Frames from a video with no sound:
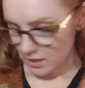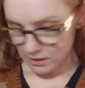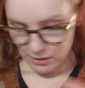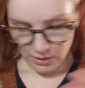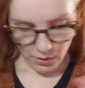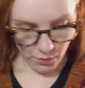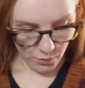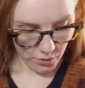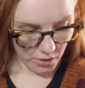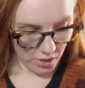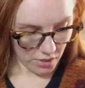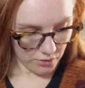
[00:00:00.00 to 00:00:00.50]

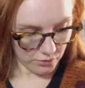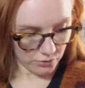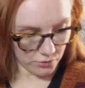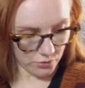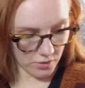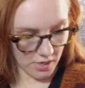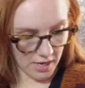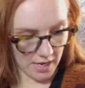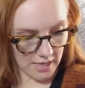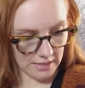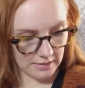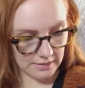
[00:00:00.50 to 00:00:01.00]
low
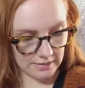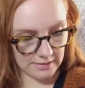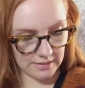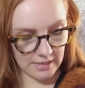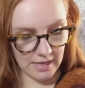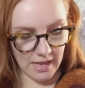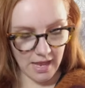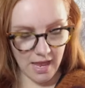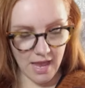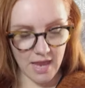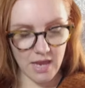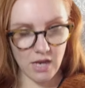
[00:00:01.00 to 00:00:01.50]
contrast,
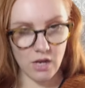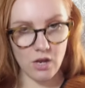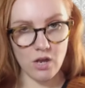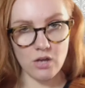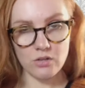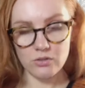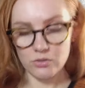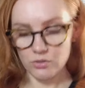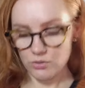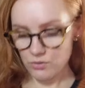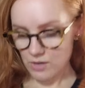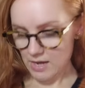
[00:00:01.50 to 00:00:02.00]
high
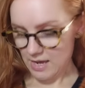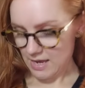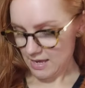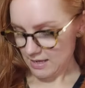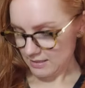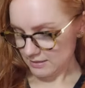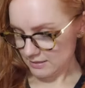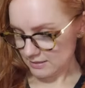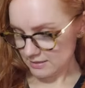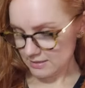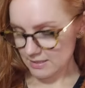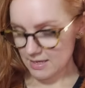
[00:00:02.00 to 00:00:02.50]

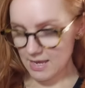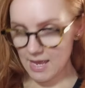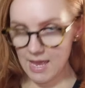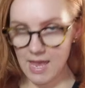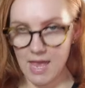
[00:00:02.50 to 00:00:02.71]
contrast,